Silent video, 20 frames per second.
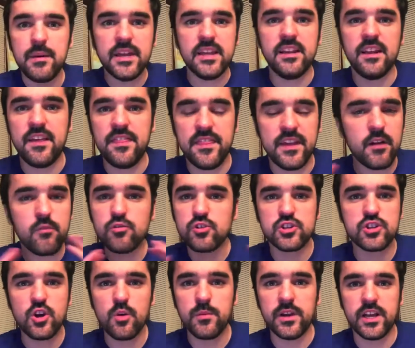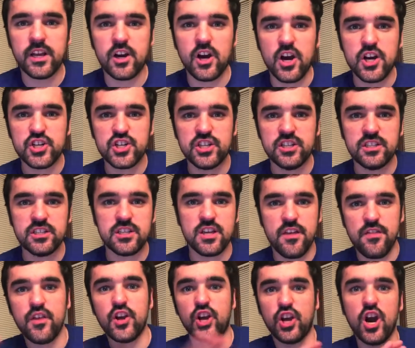mean, there were so many cautions,
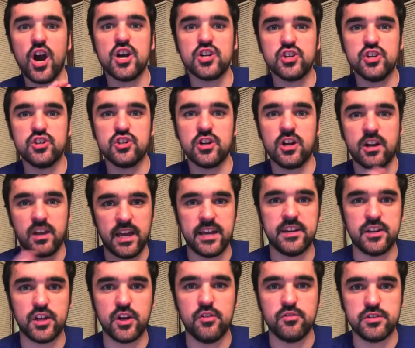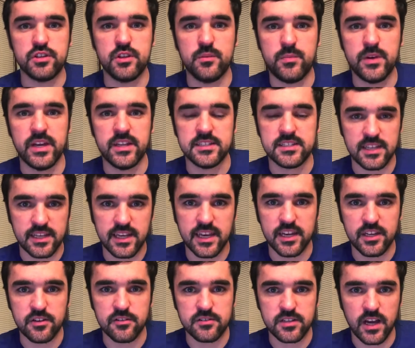the caution truck had to go to the pits and get
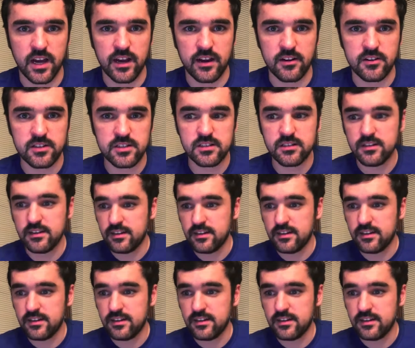new tires.